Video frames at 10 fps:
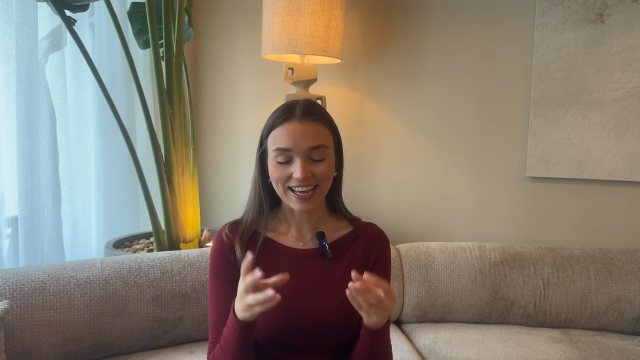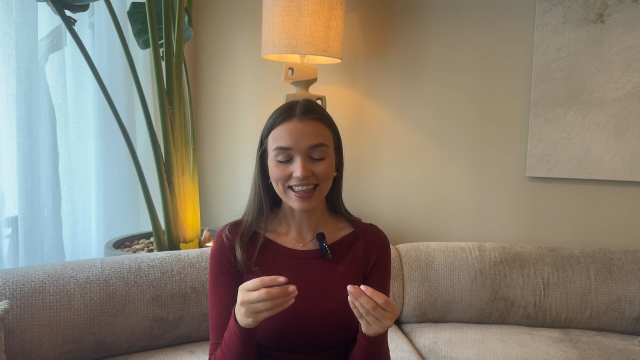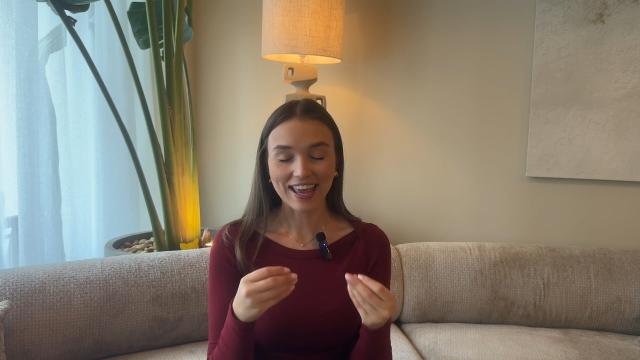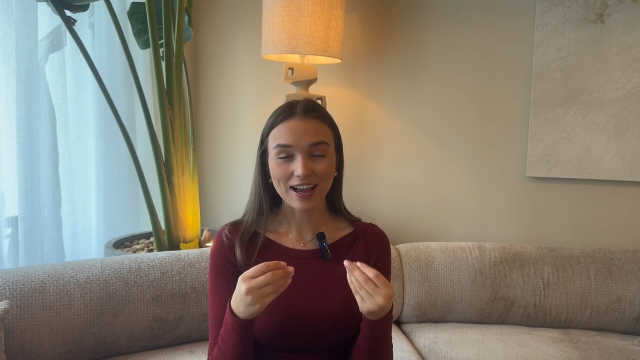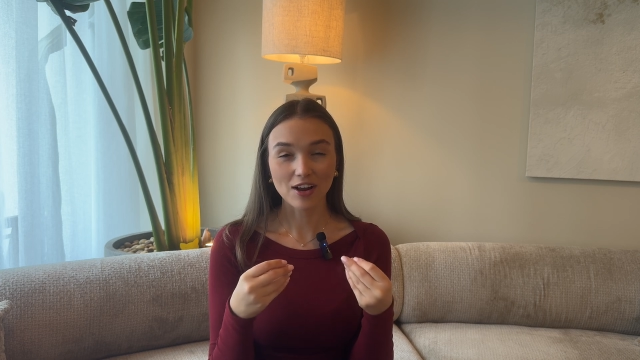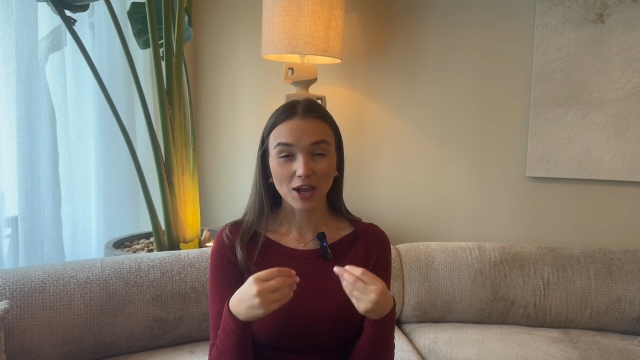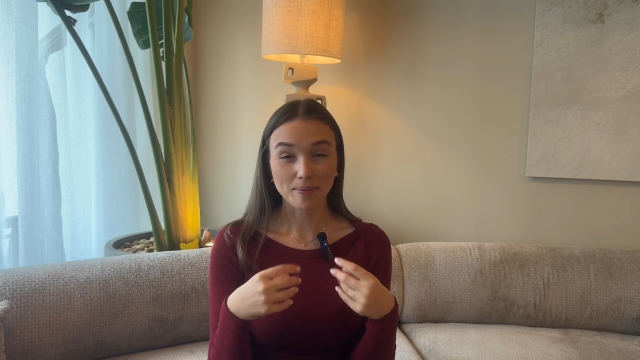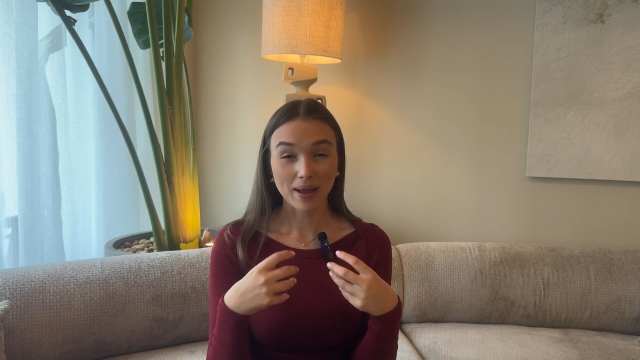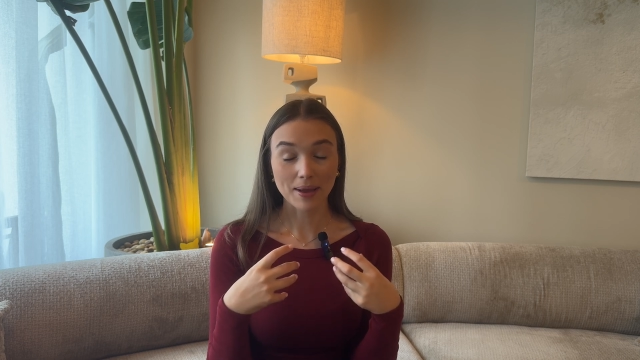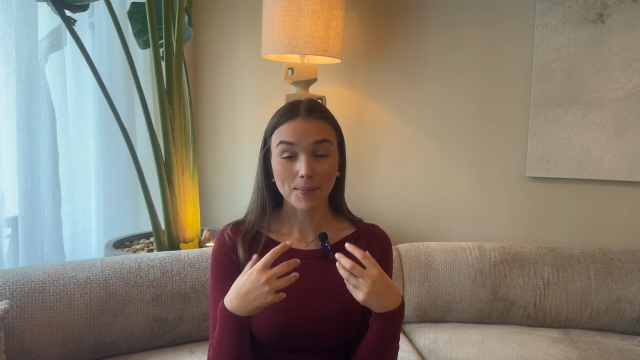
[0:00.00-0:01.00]
They are like
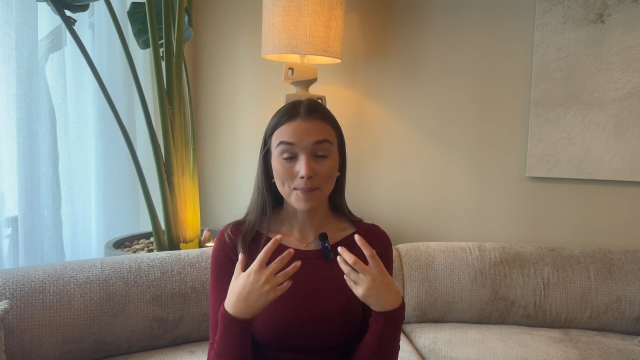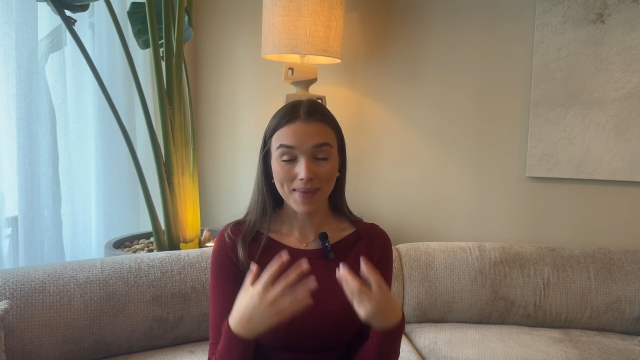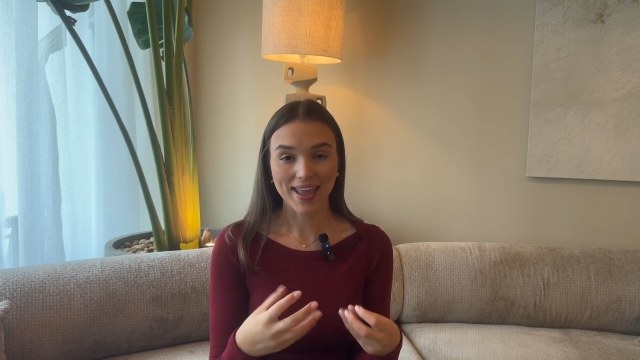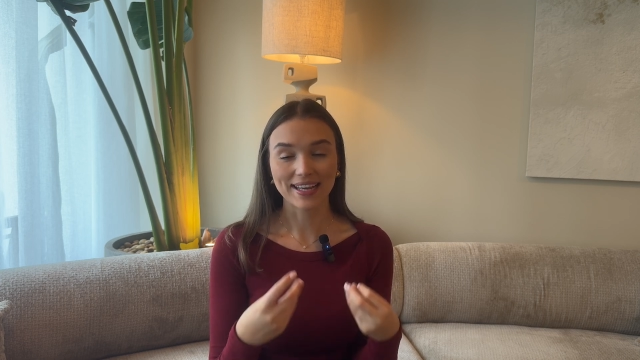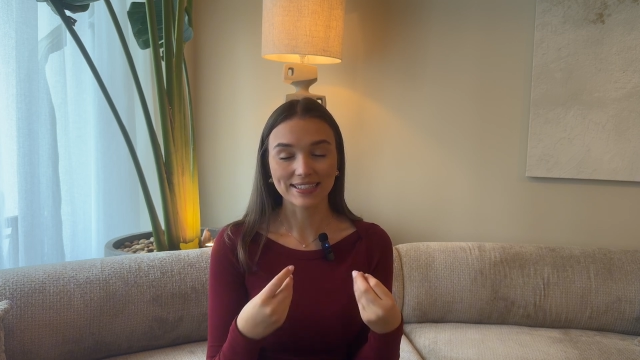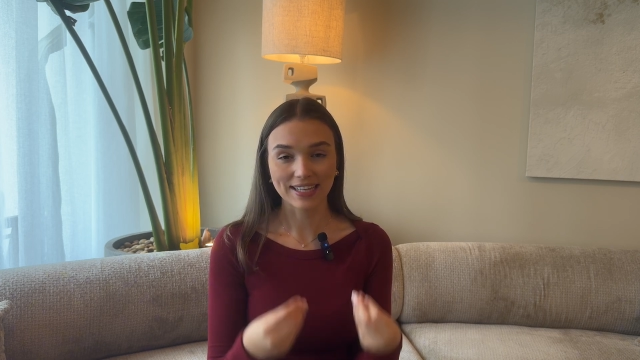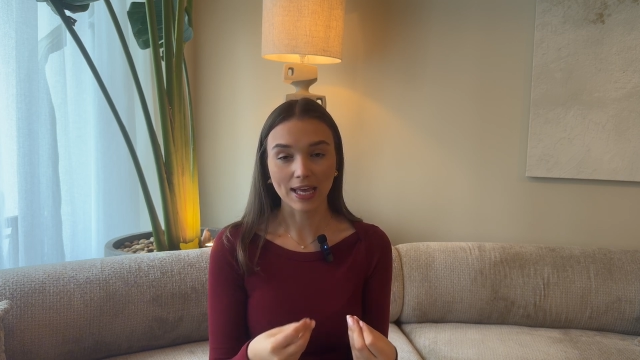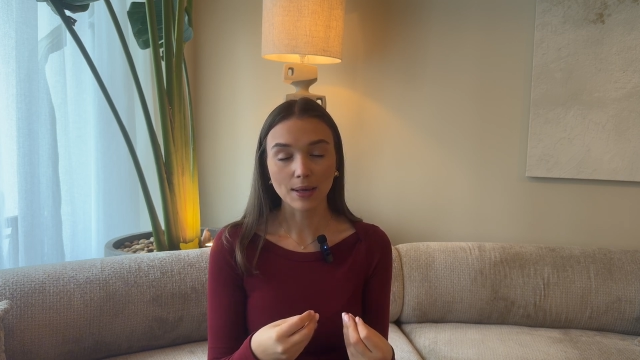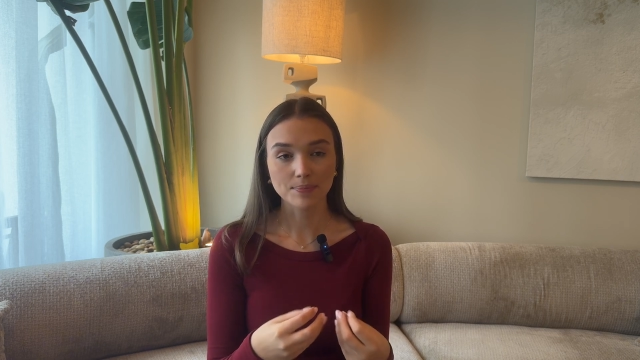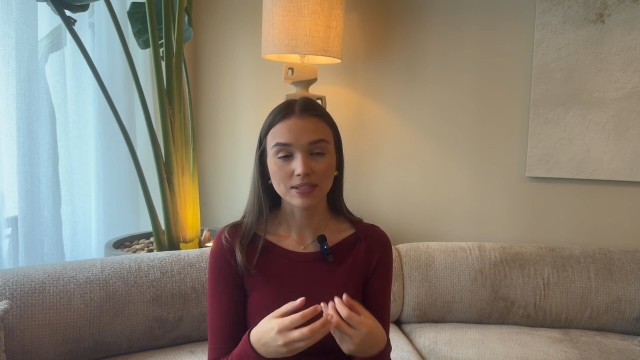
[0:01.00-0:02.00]
my main tips,